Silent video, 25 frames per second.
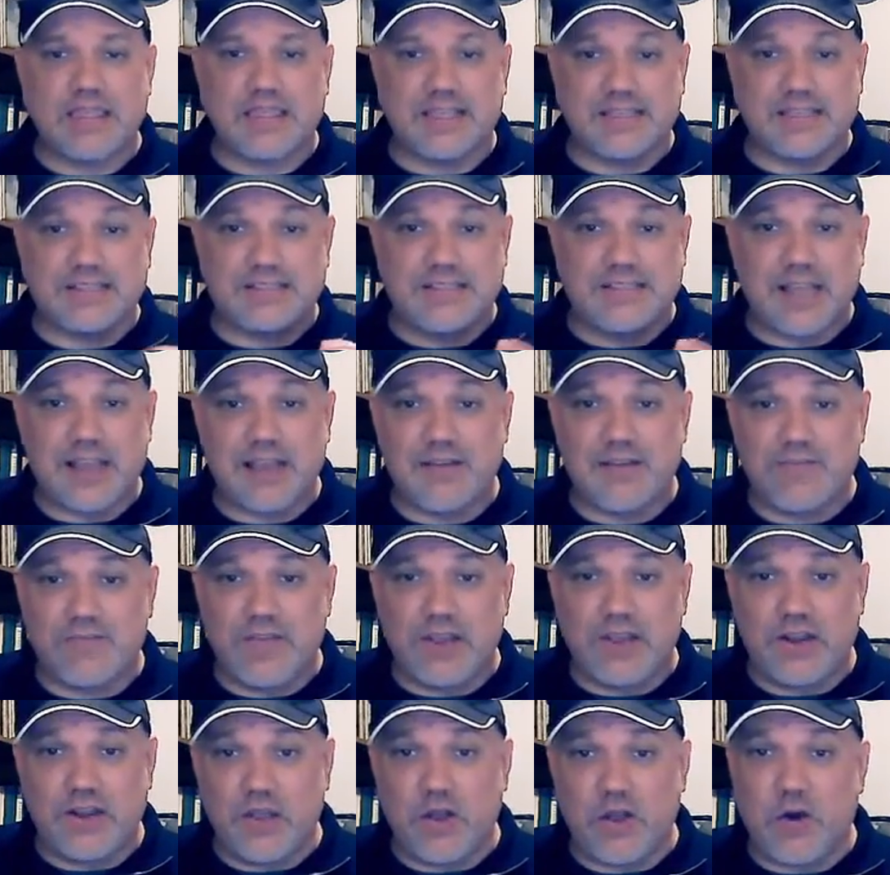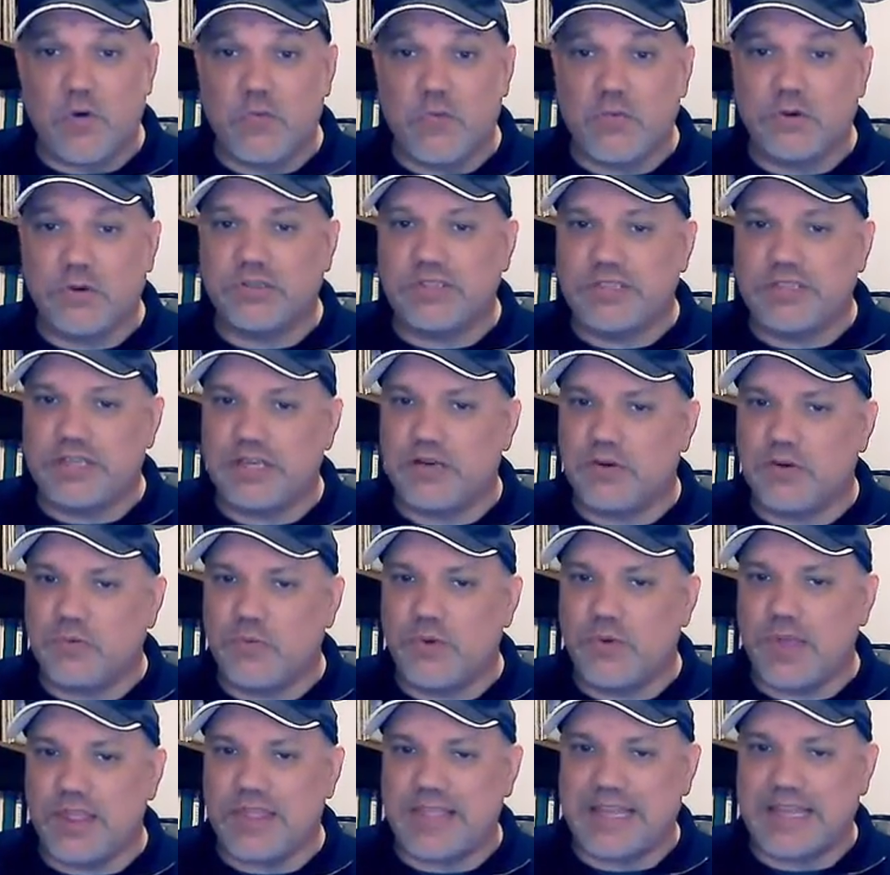The second video will
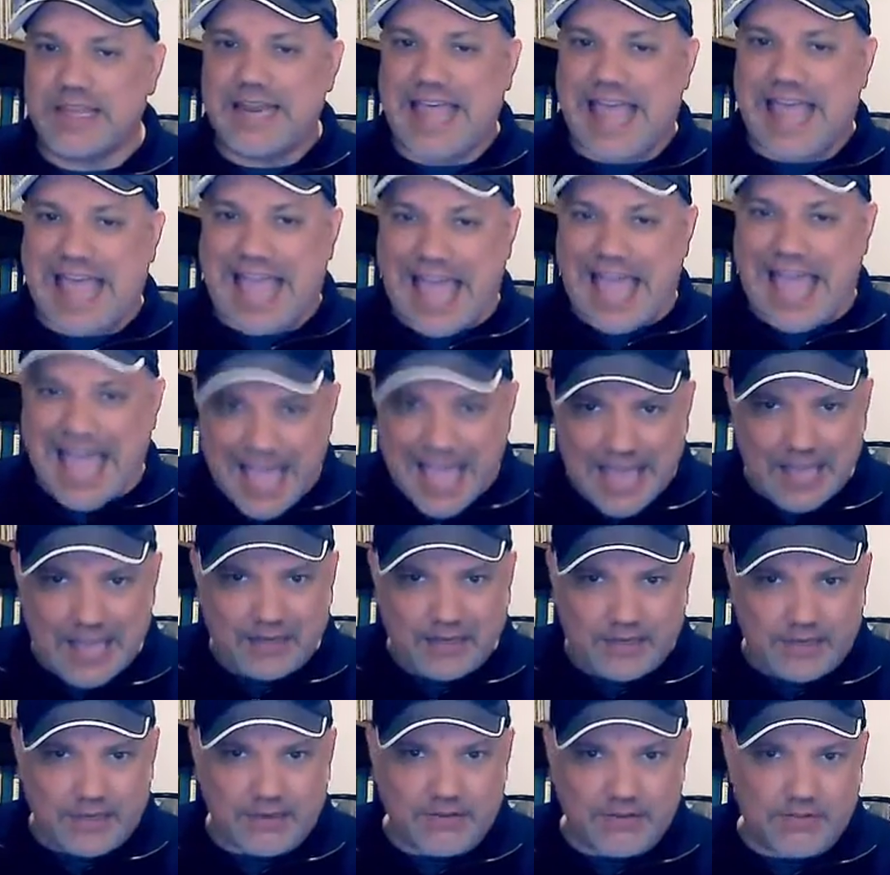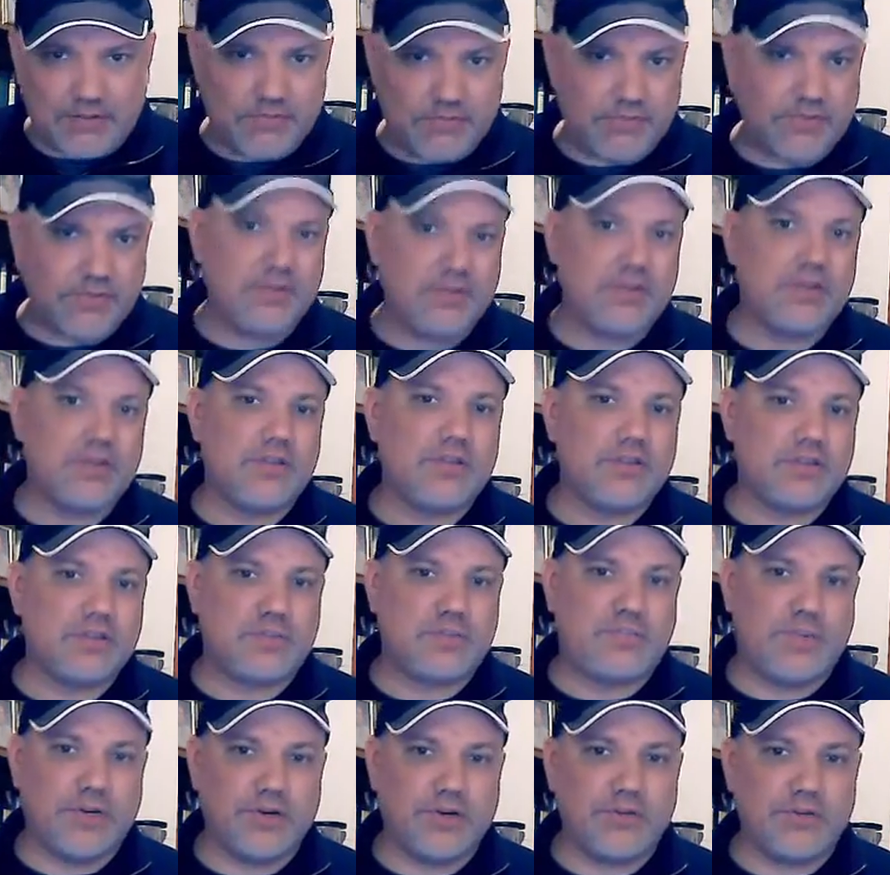deal with an active
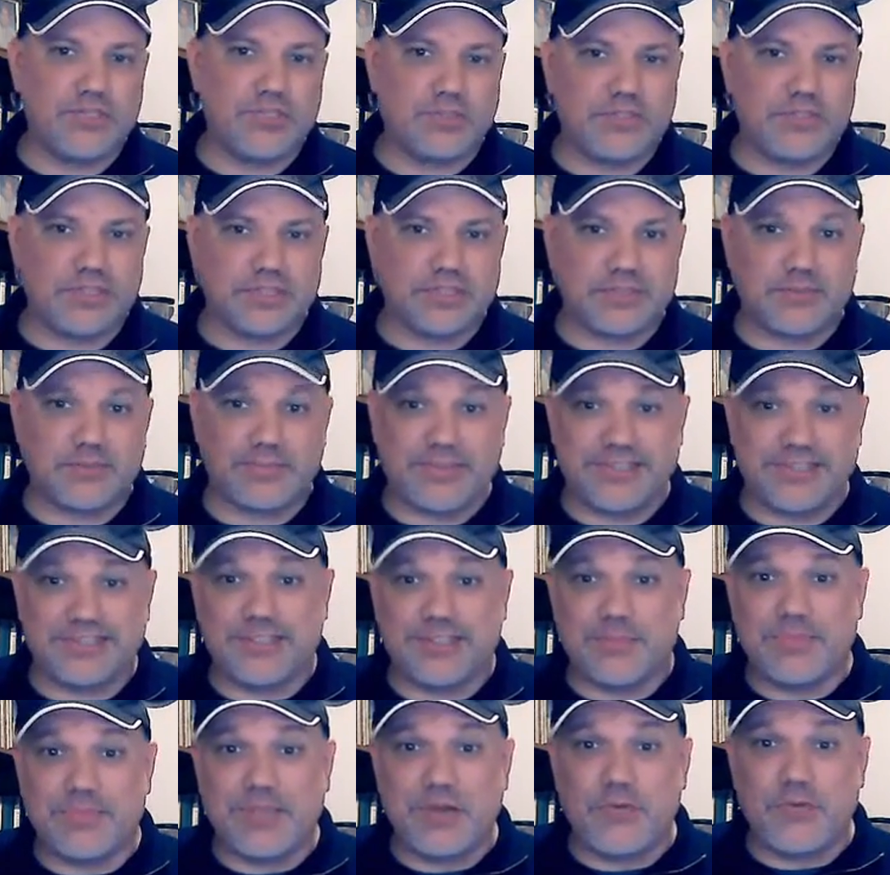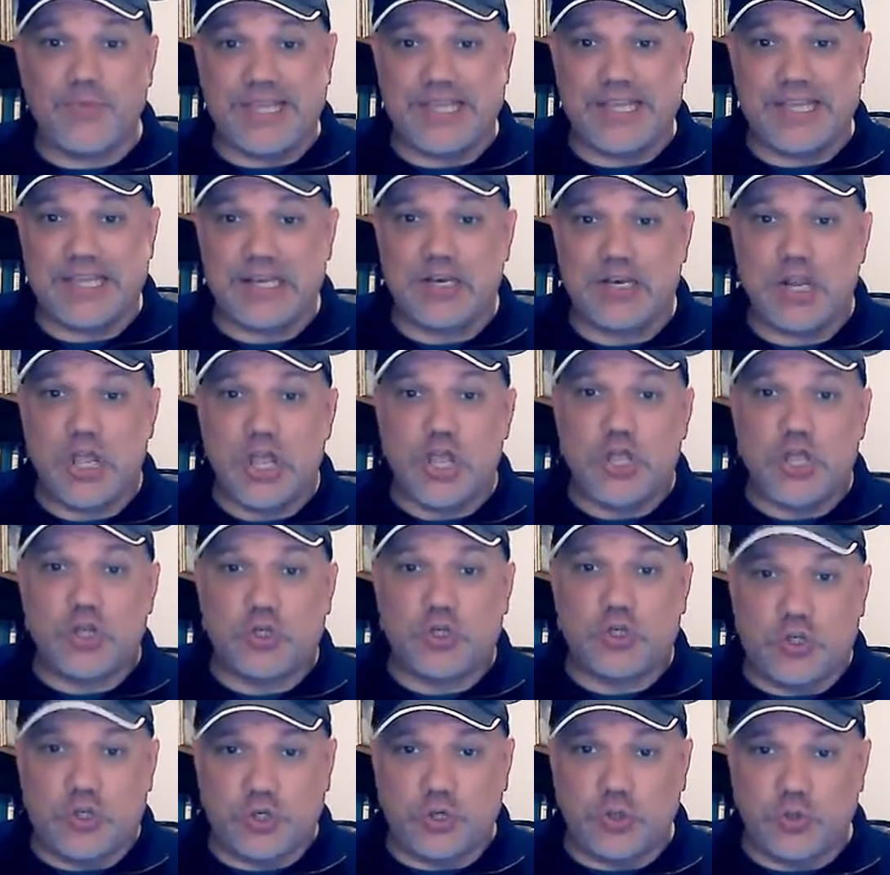spiritual discipline, something we can
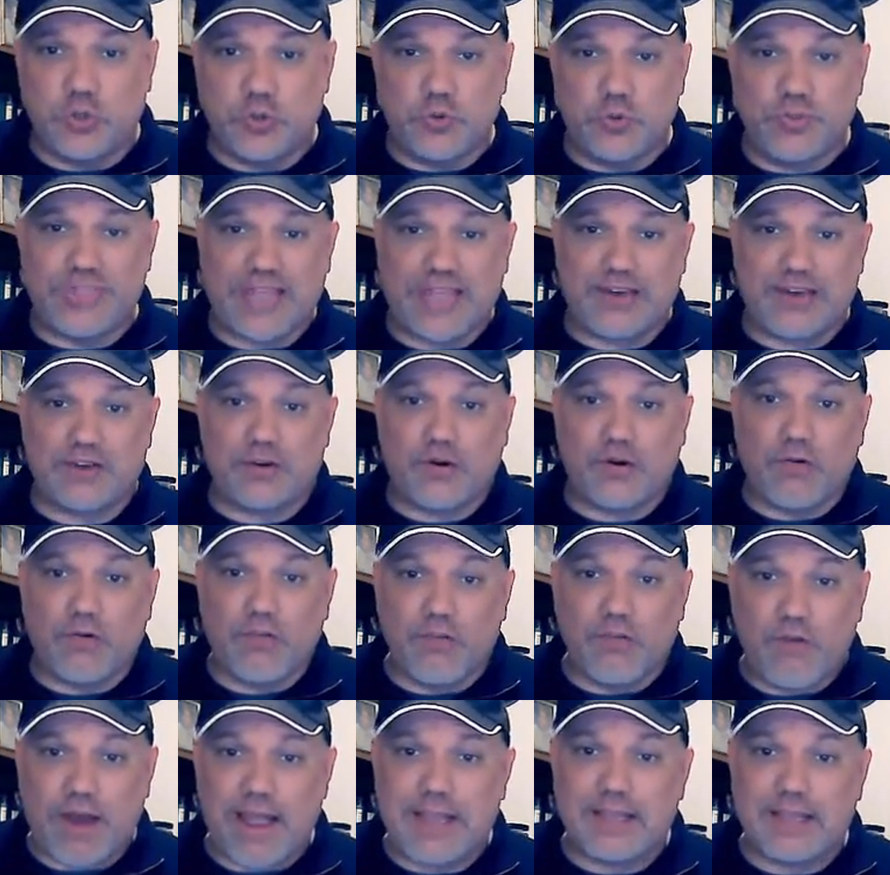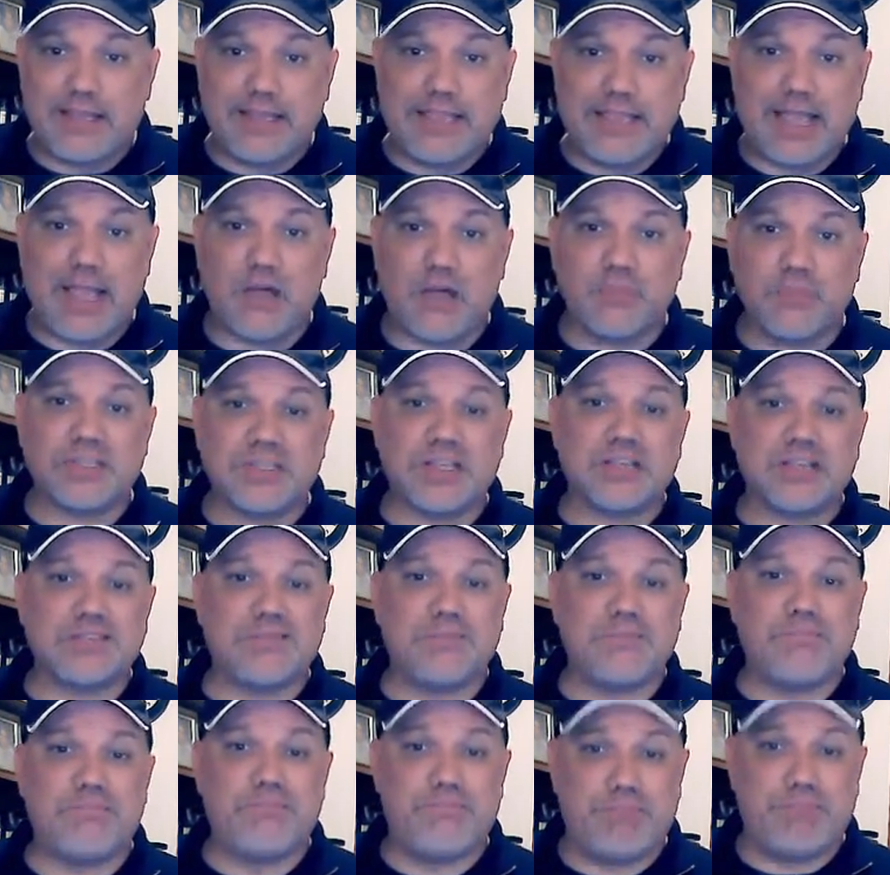do that directly helps
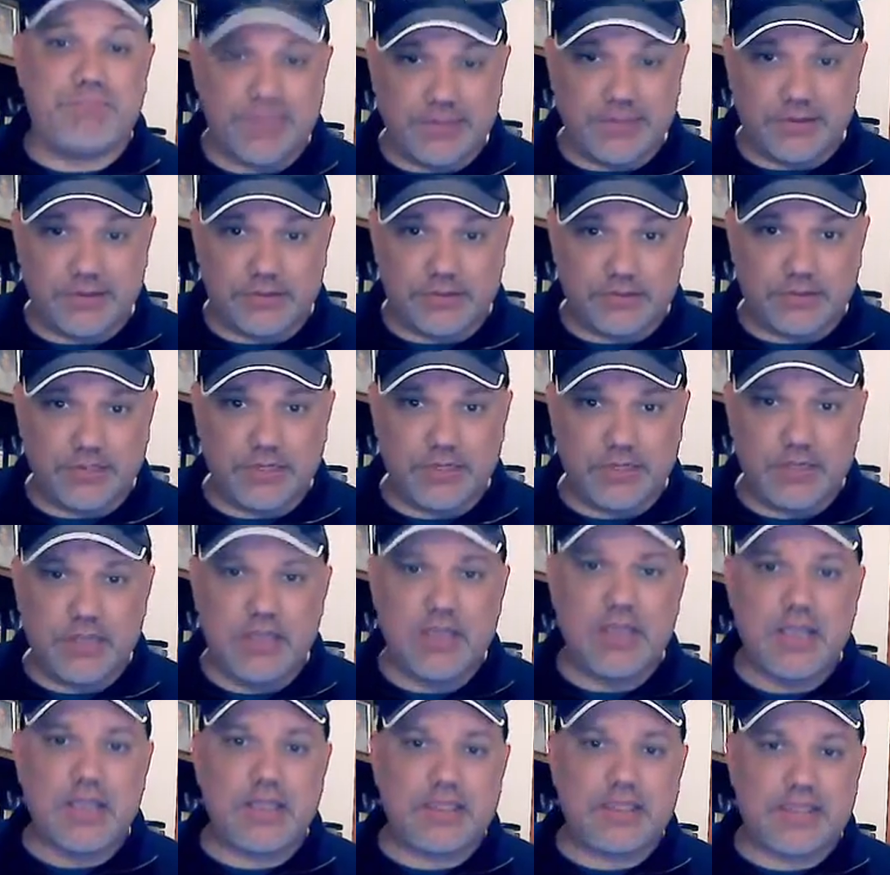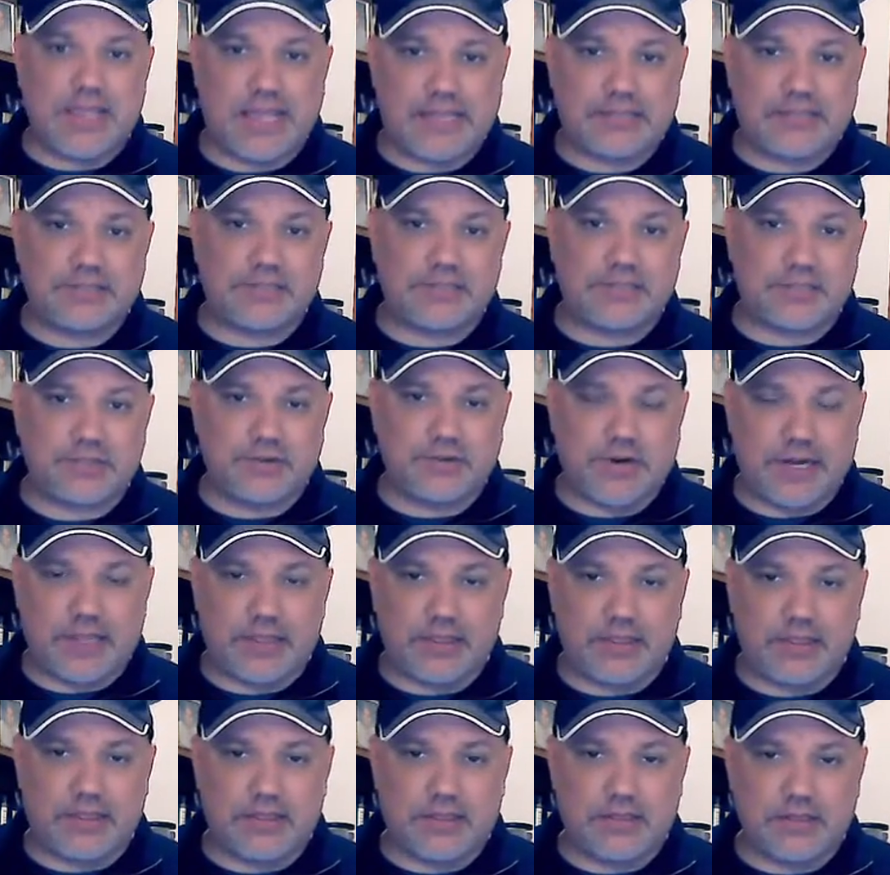us build that
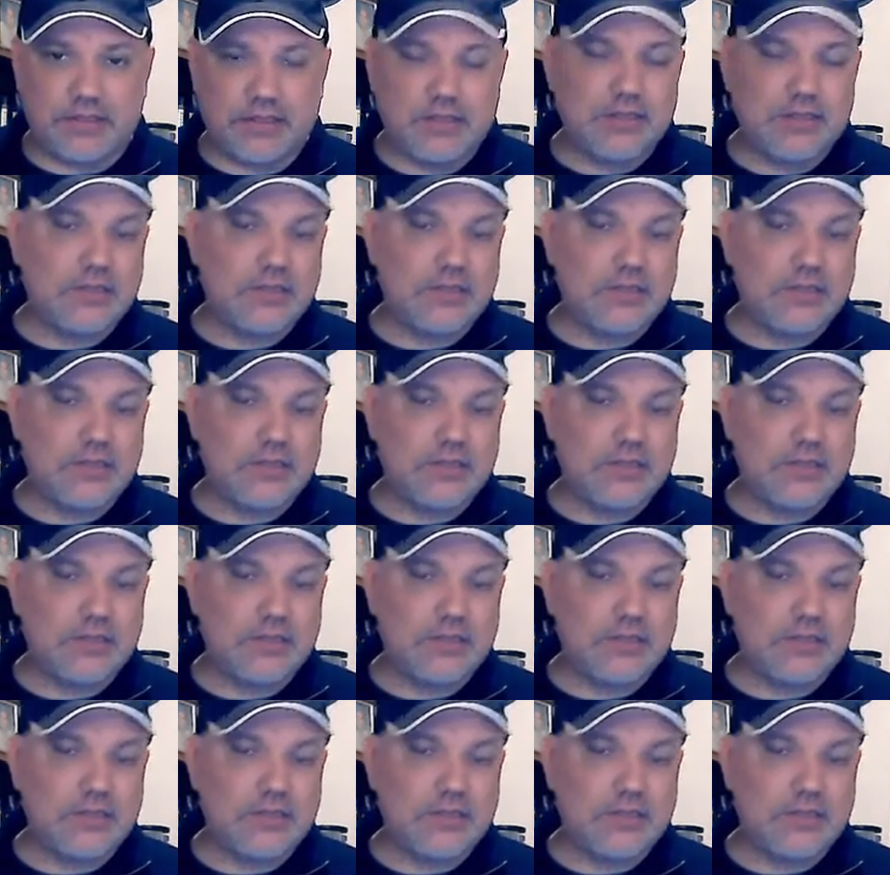strength.